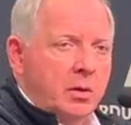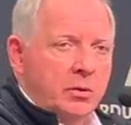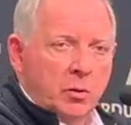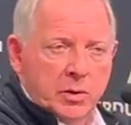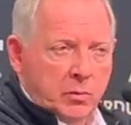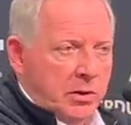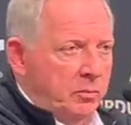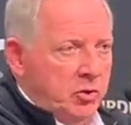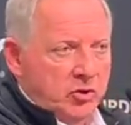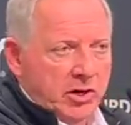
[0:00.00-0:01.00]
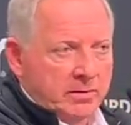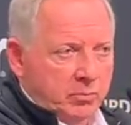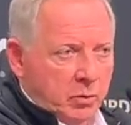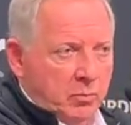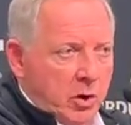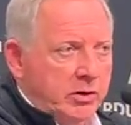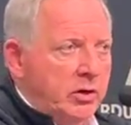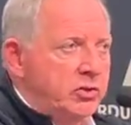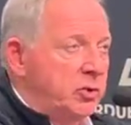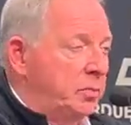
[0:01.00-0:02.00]
We appreciate what Mark
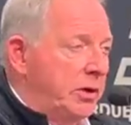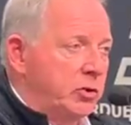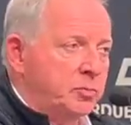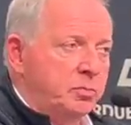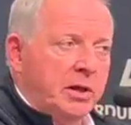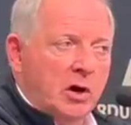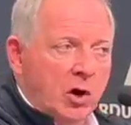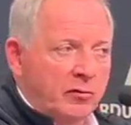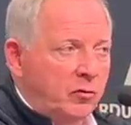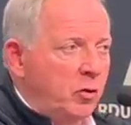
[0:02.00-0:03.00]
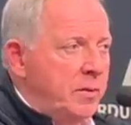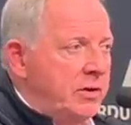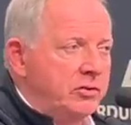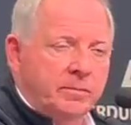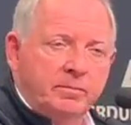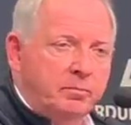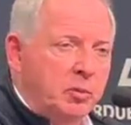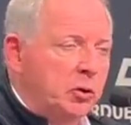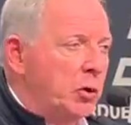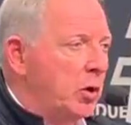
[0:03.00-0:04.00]
does. His players play hard for him. He's a
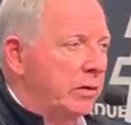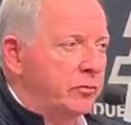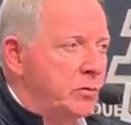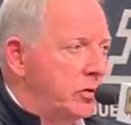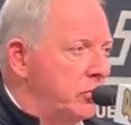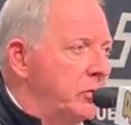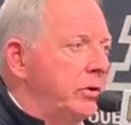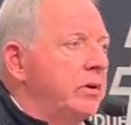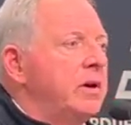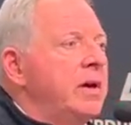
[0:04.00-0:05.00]
bulldog of a recruiter.